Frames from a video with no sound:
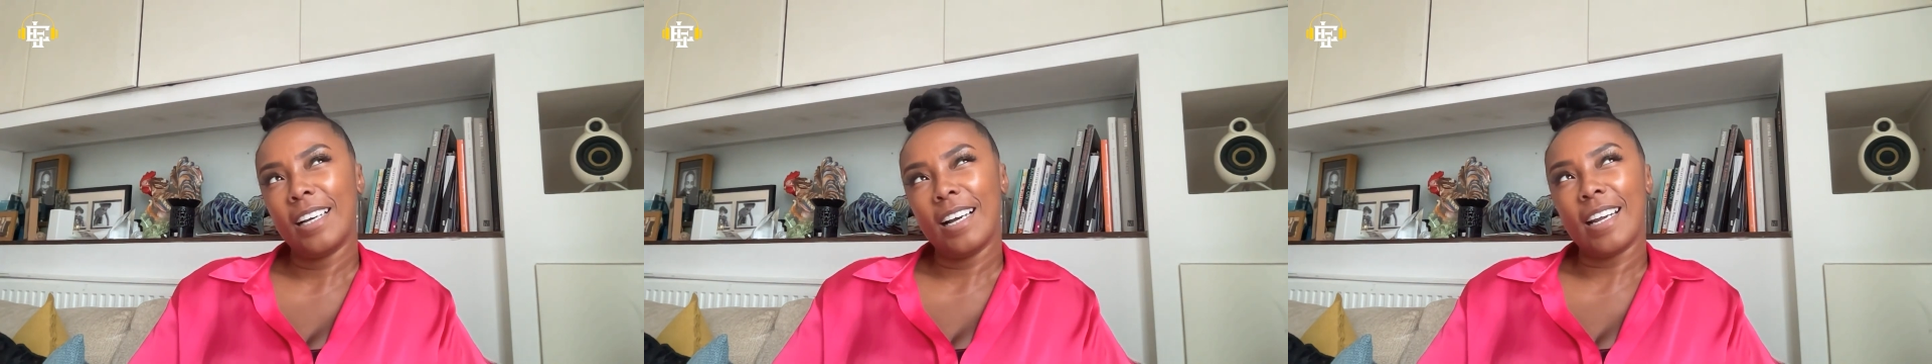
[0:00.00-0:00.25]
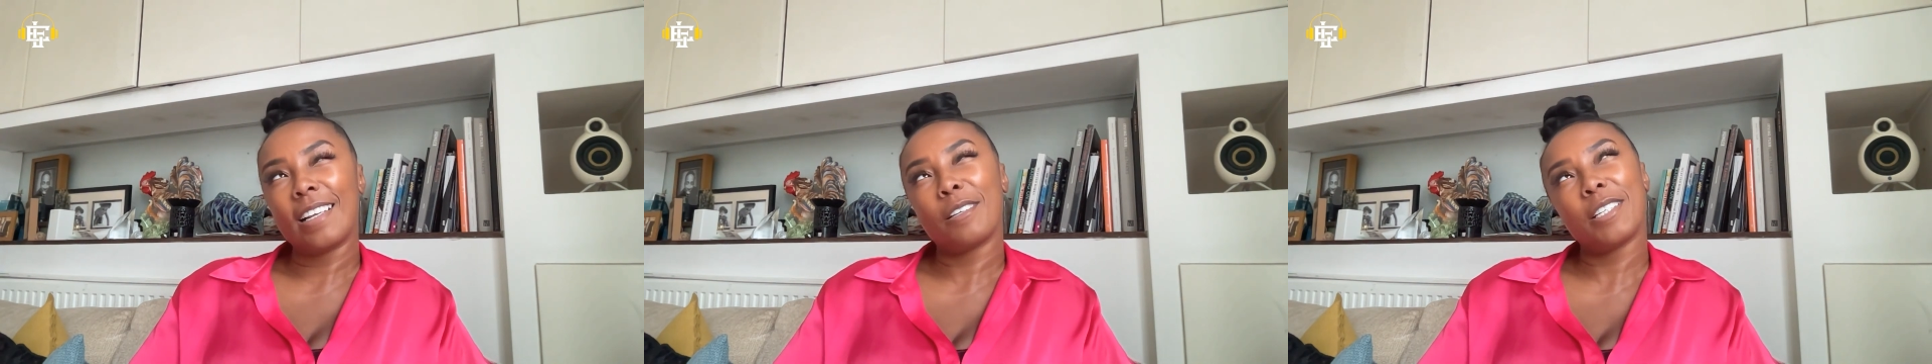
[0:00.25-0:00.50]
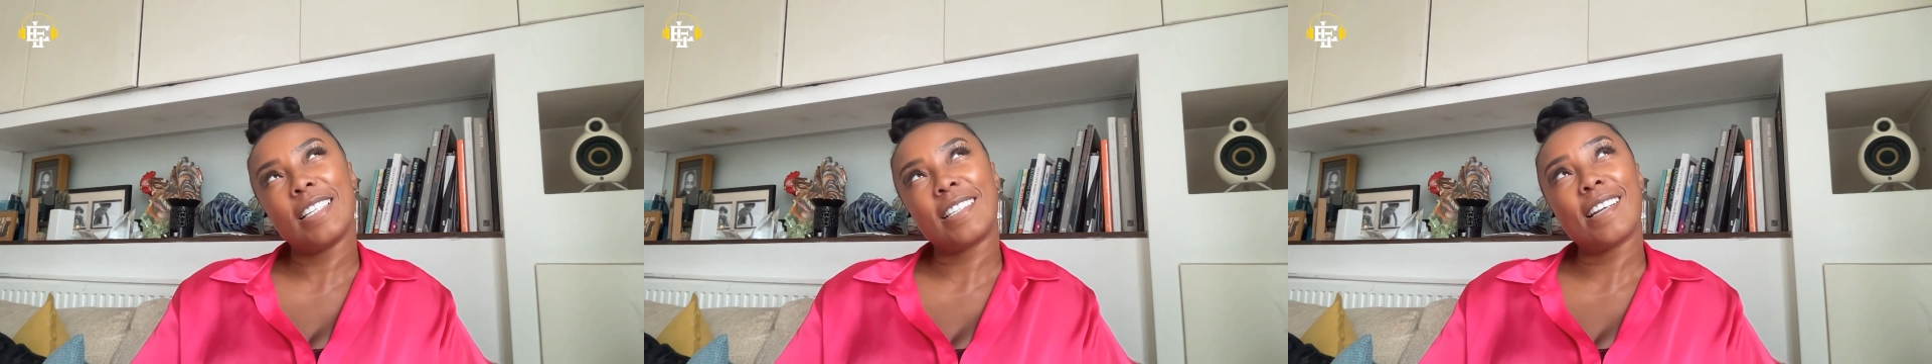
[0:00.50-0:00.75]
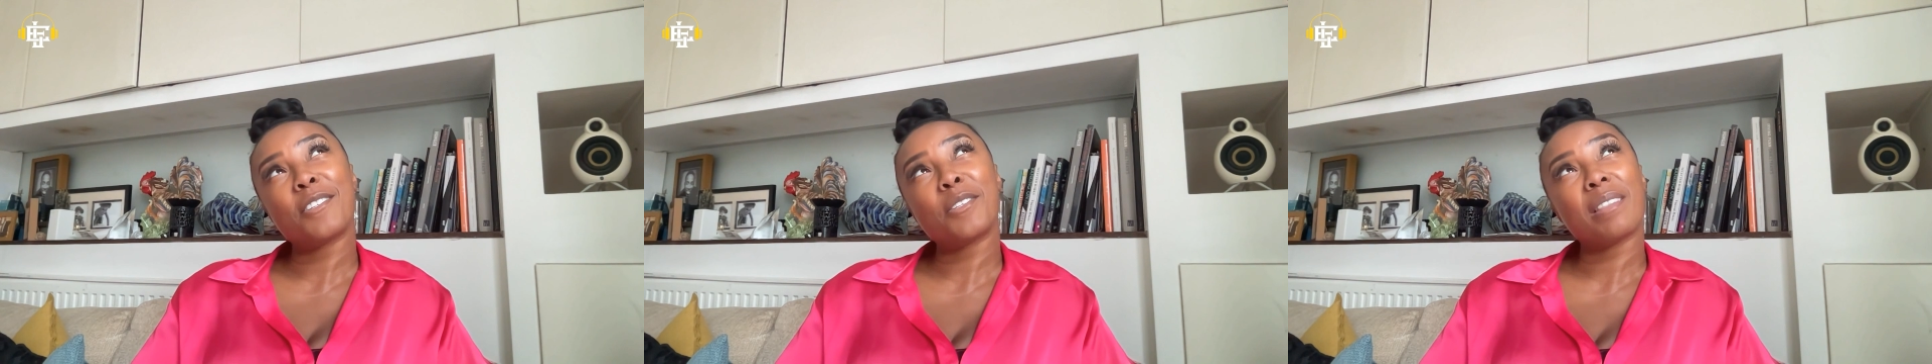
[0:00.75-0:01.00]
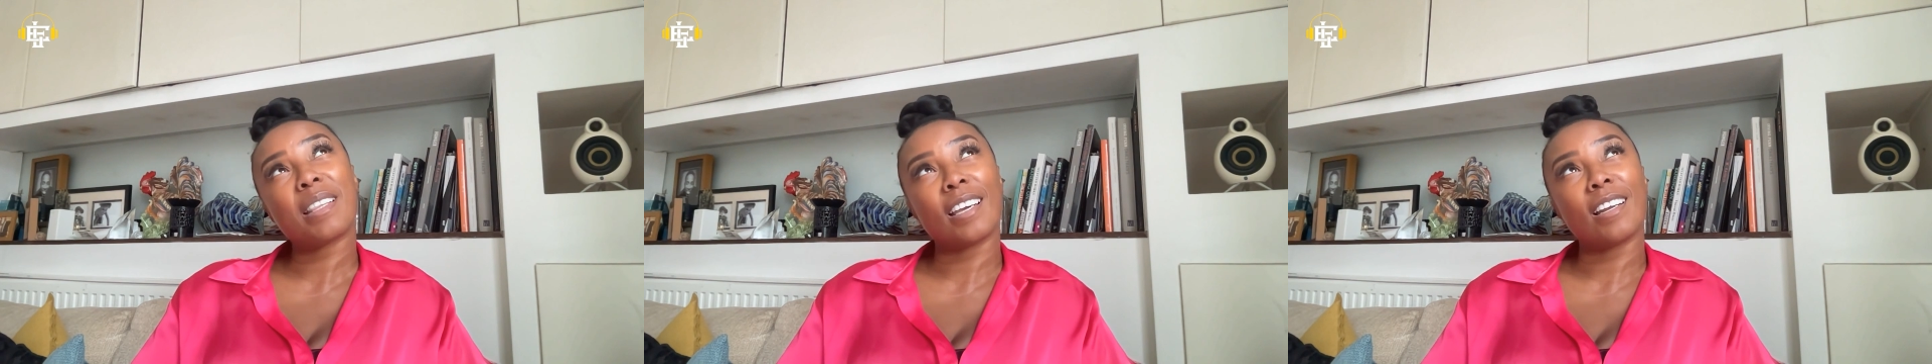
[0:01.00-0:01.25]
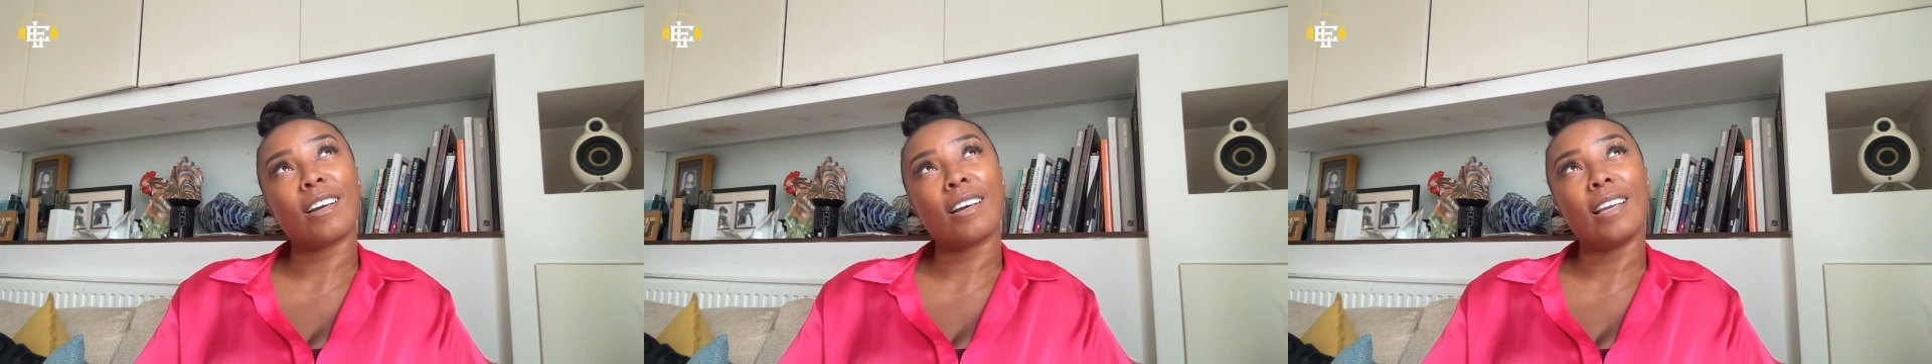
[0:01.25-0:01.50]
and it said something
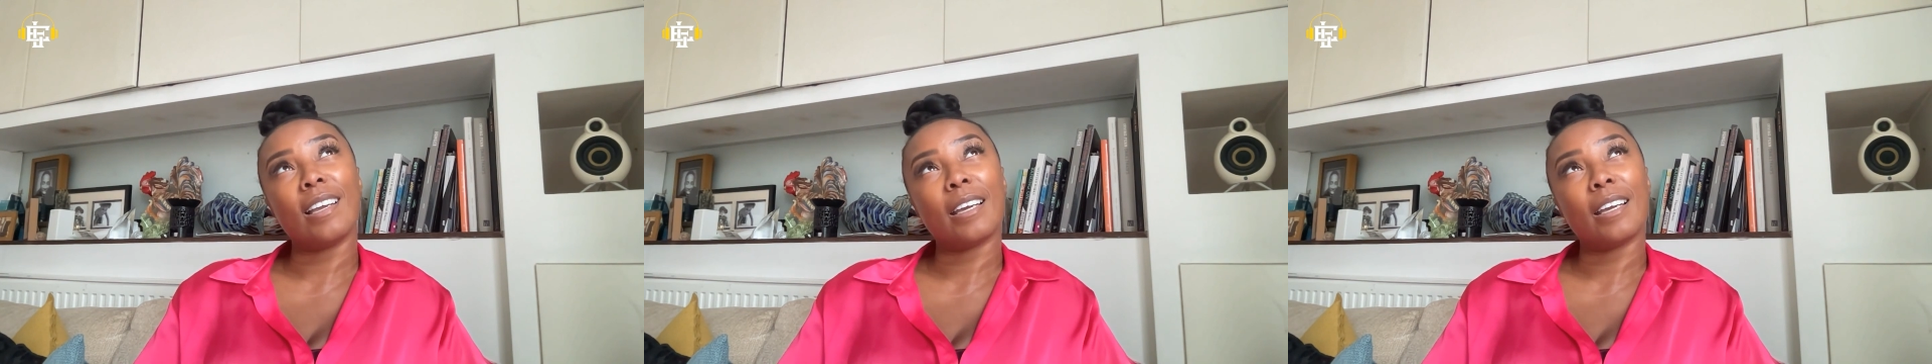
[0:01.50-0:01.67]
like,